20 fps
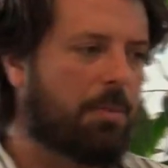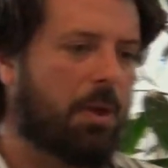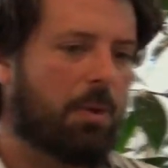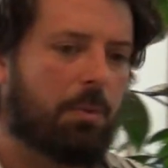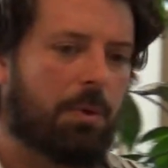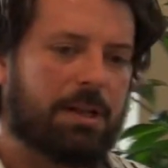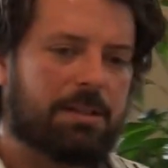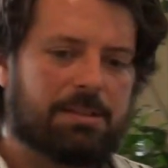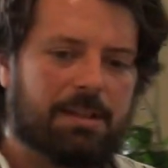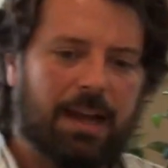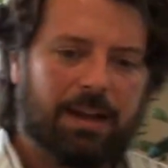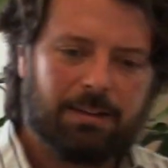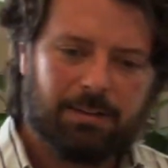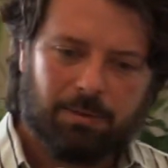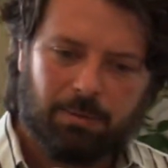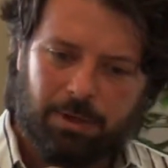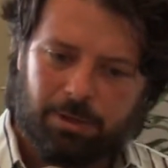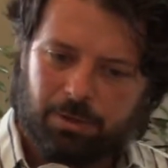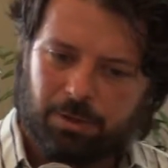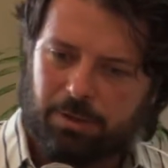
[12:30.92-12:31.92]
What
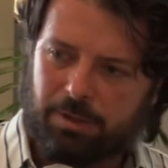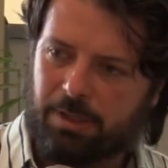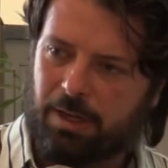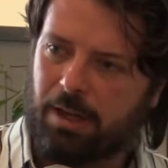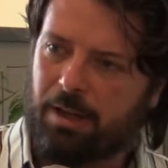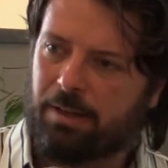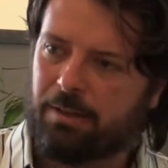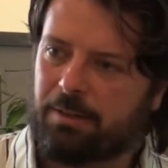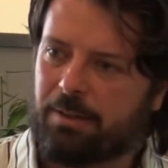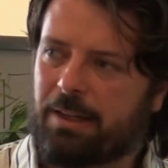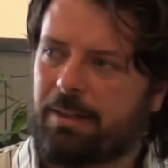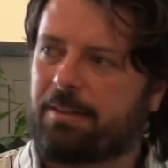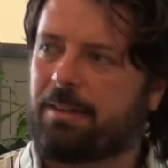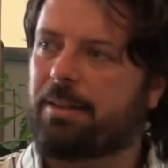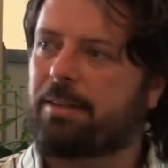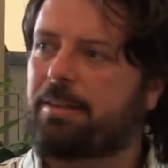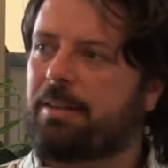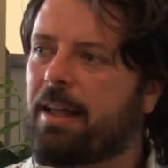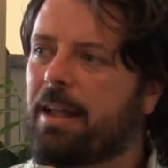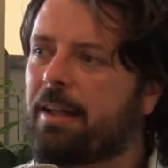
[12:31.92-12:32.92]
TextThresher does is
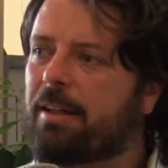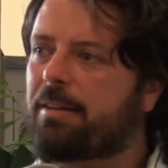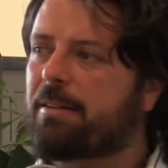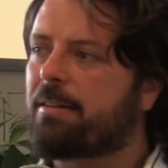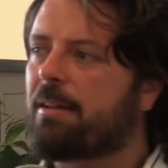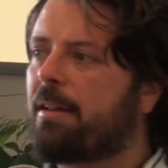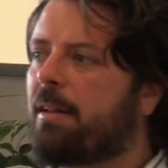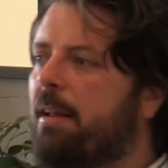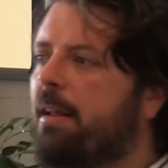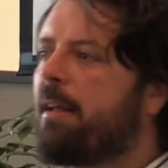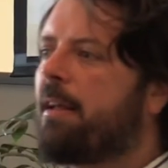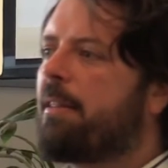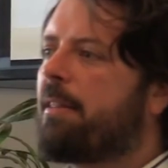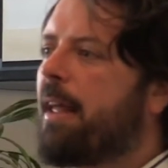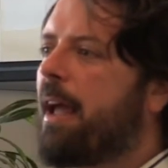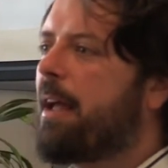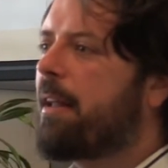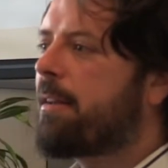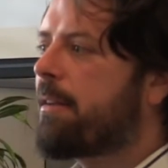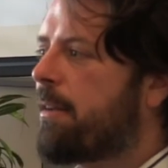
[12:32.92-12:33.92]
it takes
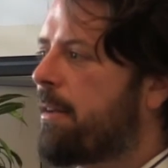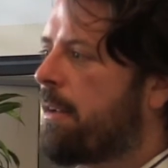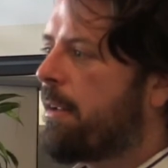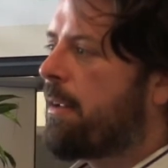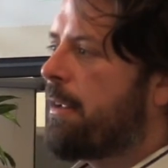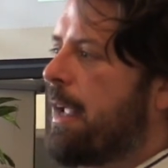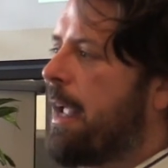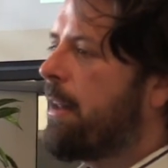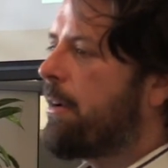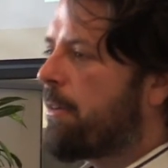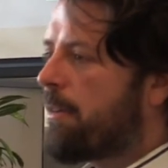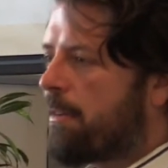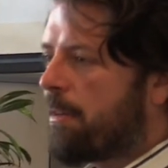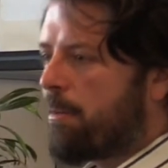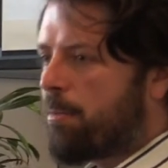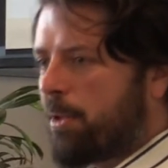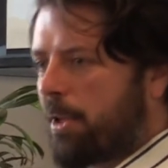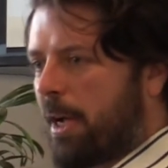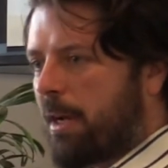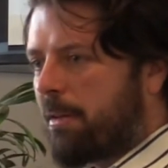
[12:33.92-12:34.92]
that
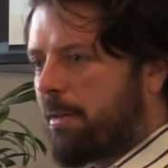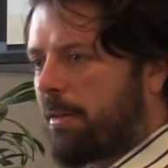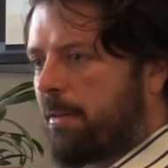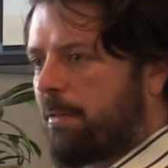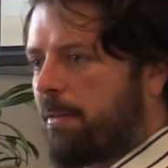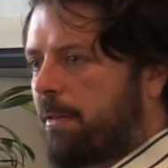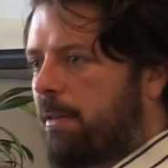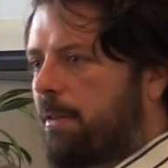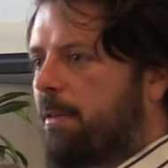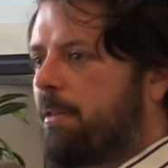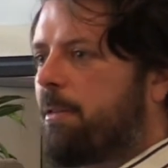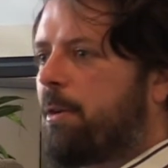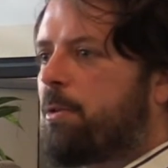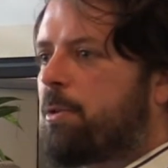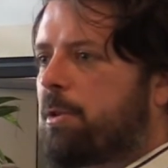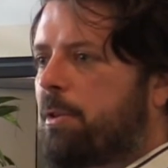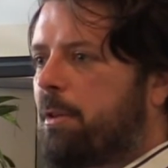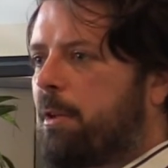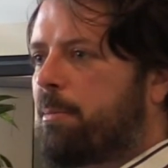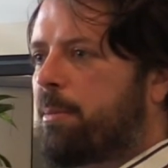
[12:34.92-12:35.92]
intersubjective
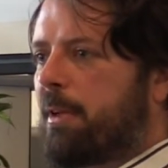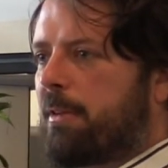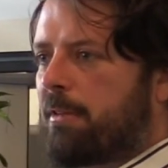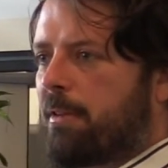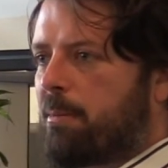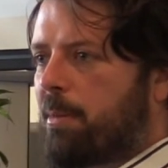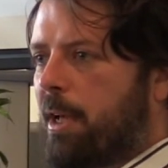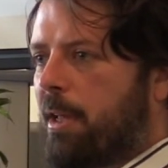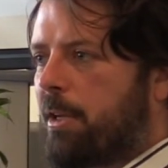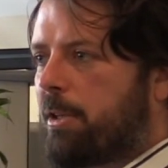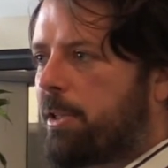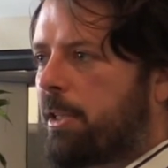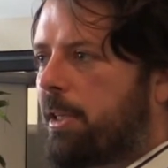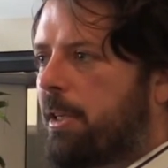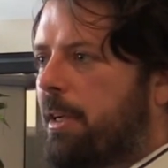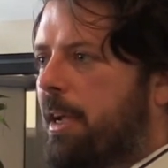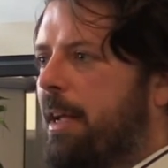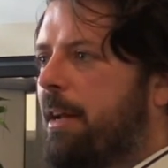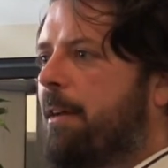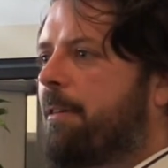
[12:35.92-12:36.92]
social epistemology
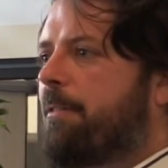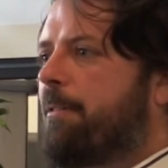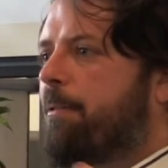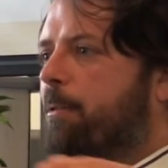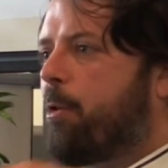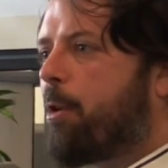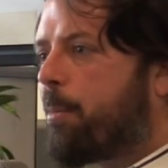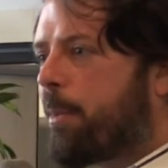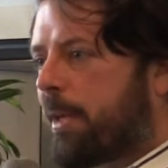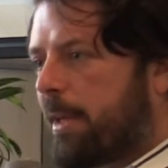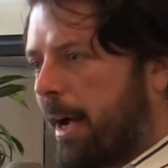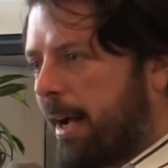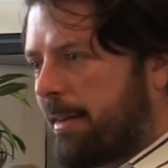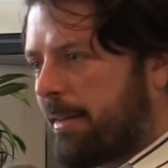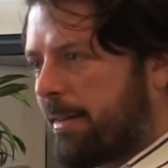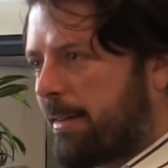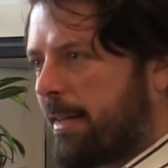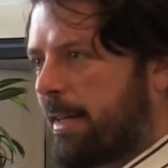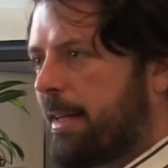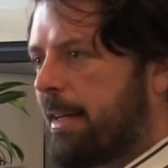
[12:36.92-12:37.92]
and it
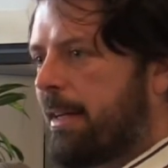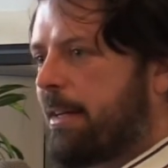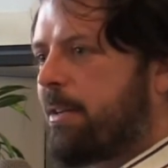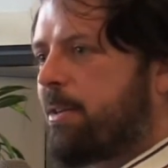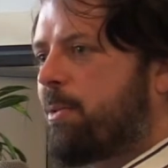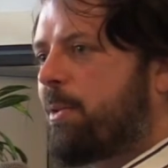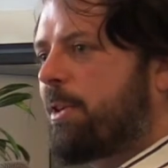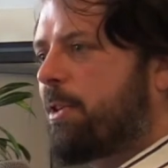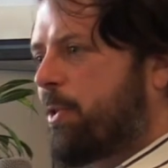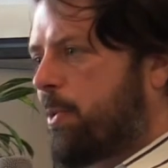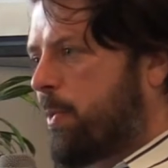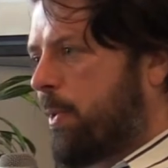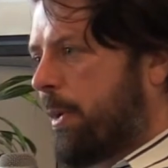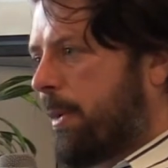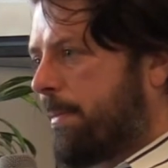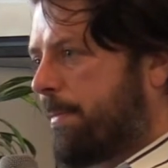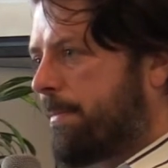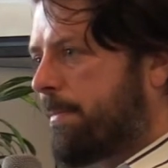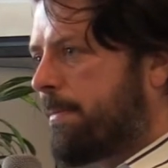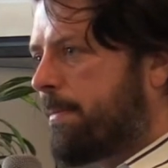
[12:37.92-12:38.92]
formalizes it into a
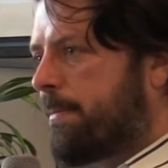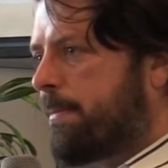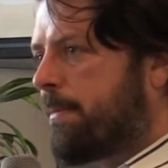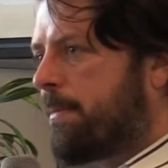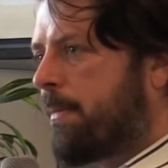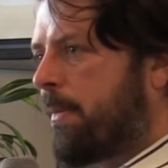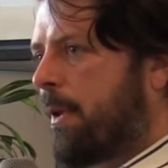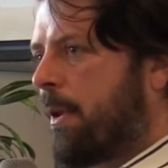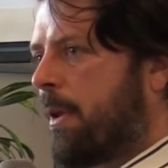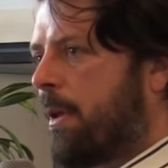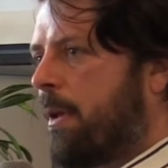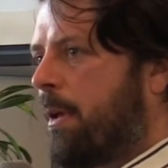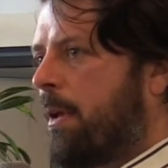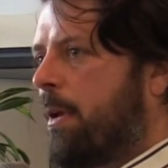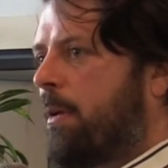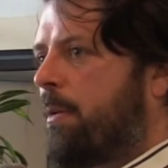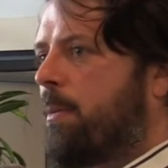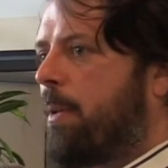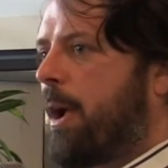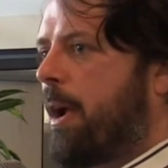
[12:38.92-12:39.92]
tool
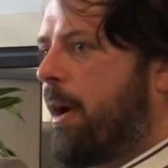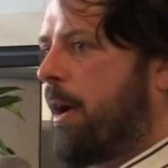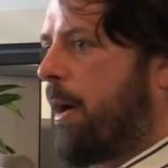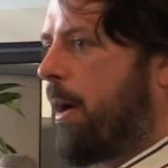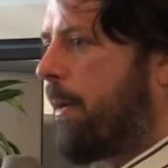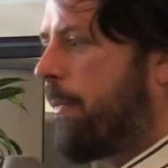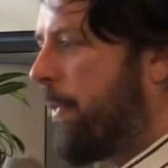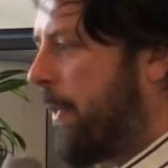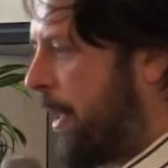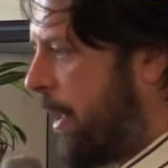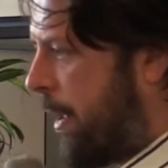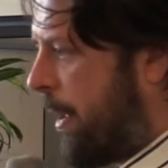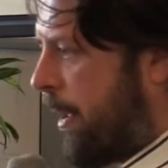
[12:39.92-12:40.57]
where